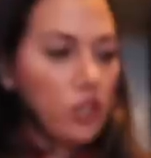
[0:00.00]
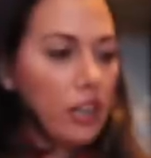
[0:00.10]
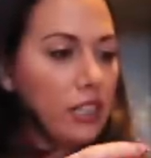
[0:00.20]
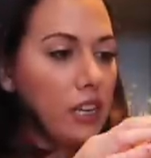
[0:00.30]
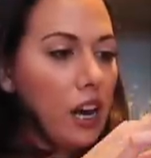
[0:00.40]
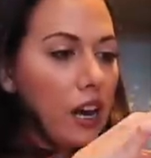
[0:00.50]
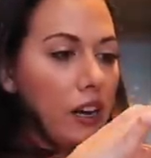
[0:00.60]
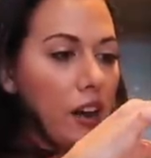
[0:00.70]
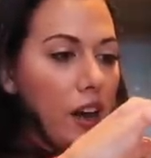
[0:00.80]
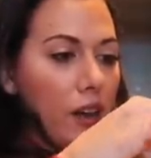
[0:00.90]
not a
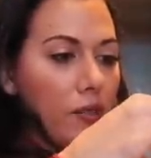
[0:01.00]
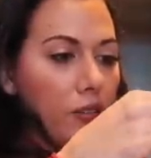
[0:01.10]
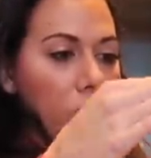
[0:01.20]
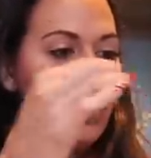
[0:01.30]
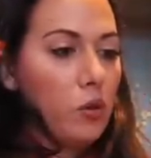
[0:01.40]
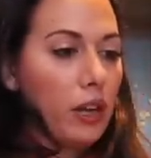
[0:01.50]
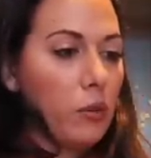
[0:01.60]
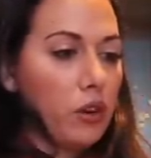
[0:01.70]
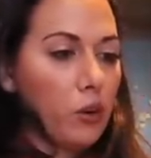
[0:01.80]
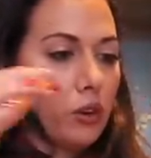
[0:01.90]
ton of, you know
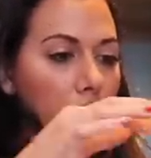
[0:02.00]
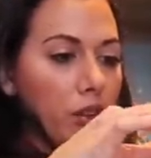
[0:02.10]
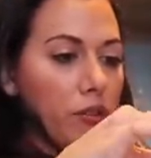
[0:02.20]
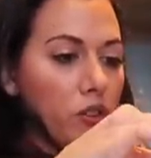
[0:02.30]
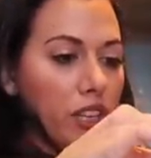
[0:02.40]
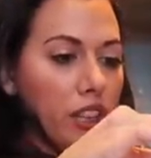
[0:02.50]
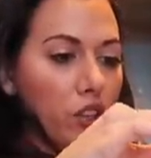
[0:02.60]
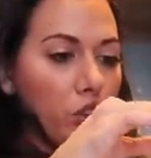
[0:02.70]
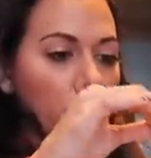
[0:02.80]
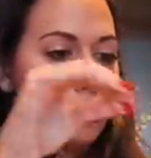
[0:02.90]
like when you order stuff and there's like the
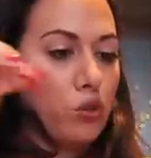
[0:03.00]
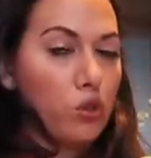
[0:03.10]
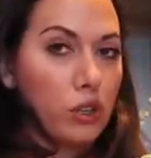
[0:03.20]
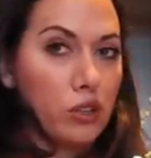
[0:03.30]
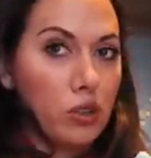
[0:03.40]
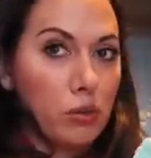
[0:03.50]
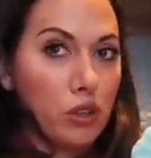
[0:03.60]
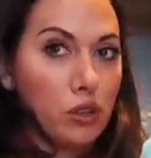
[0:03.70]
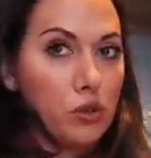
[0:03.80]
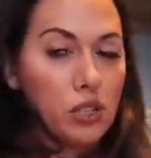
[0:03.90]
glue strings from the
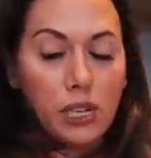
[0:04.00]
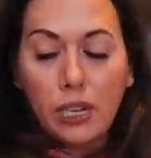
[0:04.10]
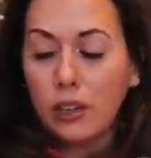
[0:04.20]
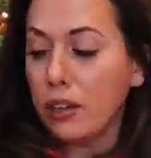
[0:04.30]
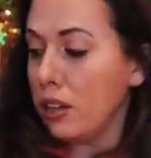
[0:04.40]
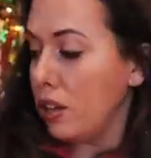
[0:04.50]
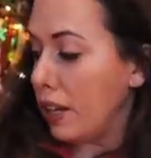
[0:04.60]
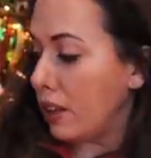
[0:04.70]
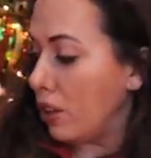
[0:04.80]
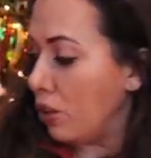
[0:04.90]
glue stick,
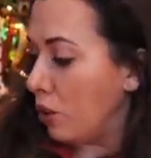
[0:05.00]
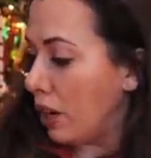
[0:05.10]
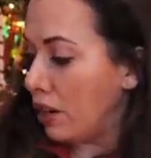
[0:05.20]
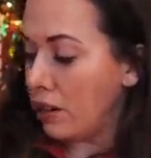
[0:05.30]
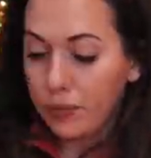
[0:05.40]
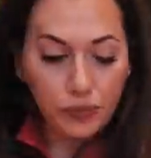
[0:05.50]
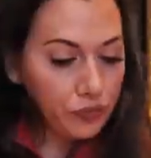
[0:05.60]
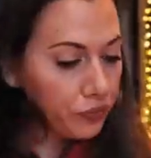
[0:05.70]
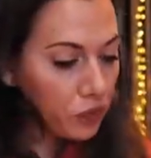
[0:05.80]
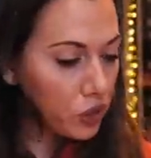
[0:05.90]
like the glue gun?
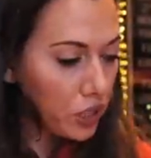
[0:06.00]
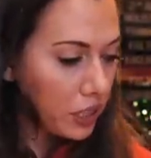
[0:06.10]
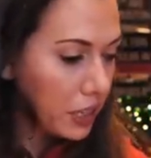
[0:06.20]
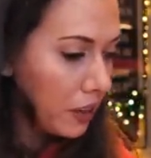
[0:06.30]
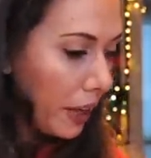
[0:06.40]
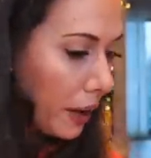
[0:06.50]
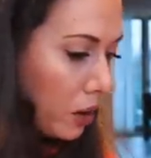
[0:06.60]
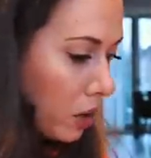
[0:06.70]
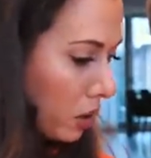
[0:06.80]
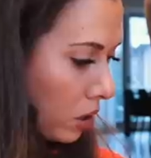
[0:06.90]
There's not a ton of that.
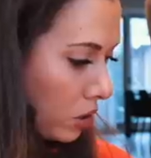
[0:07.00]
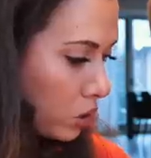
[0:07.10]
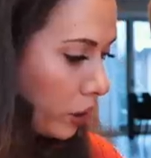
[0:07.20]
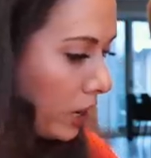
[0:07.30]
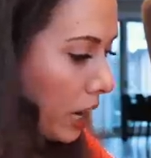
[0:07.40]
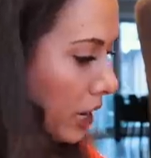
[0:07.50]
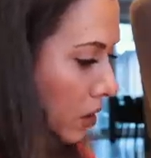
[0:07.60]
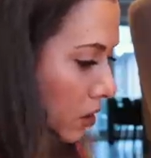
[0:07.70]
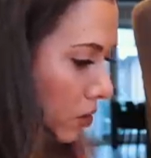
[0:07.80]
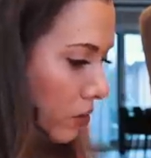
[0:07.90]
So I got,
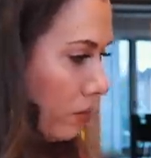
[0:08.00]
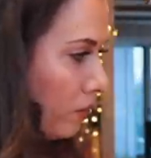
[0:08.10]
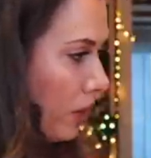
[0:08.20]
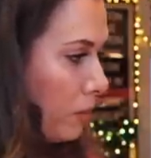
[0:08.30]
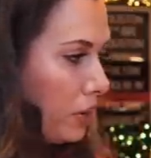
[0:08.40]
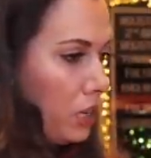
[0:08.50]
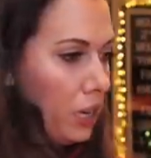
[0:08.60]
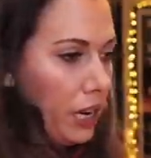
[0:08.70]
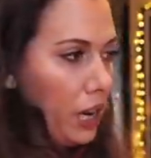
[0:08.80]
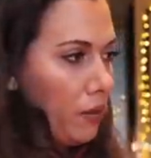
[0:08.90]
how many
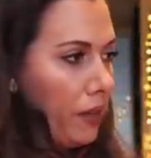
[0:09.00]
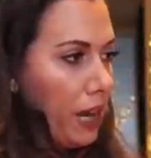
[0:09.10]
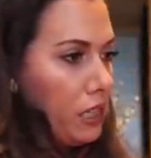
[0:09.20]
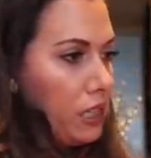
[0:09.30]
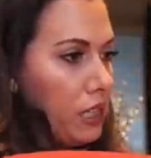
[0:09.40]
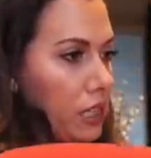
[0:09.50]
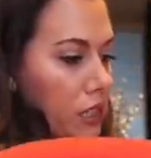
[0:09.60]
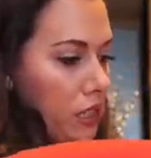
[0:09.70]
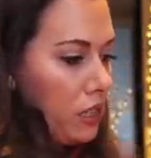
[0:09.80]
did I get of that? Six?